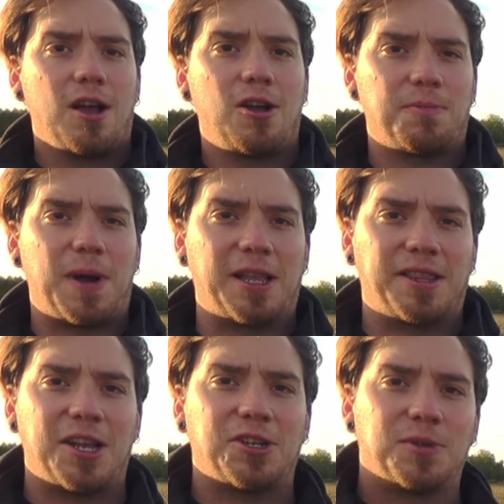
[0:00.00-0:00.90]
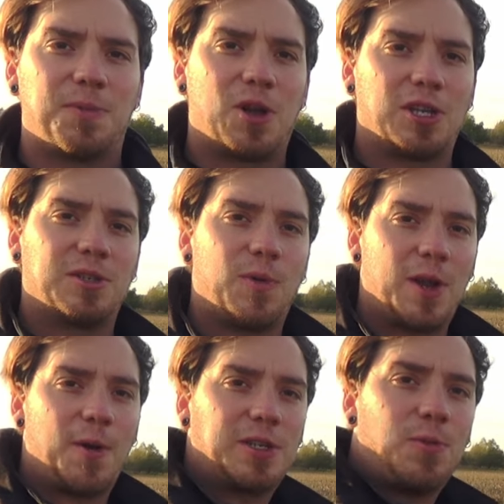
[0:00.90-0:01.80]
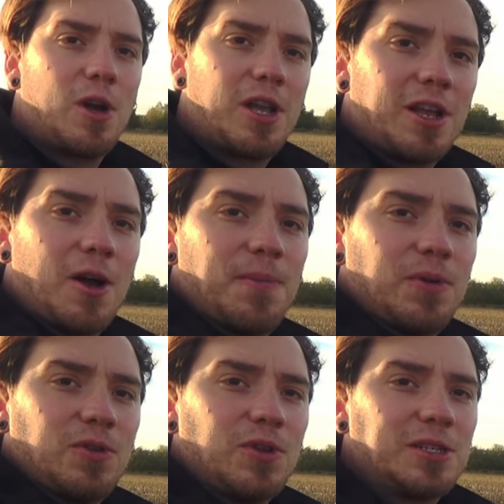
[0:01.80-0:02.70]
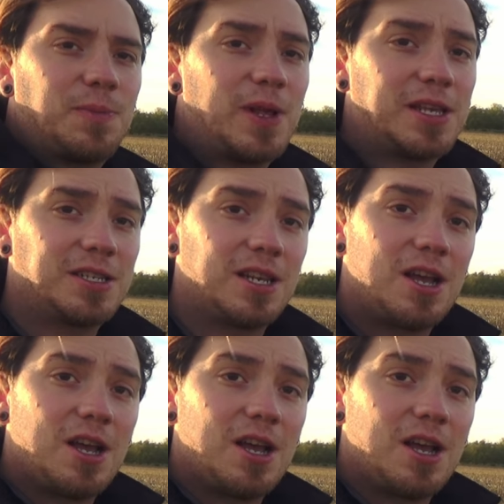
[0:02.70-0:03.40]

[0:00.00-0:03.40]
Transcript: got my attention because when I was walking up to this place,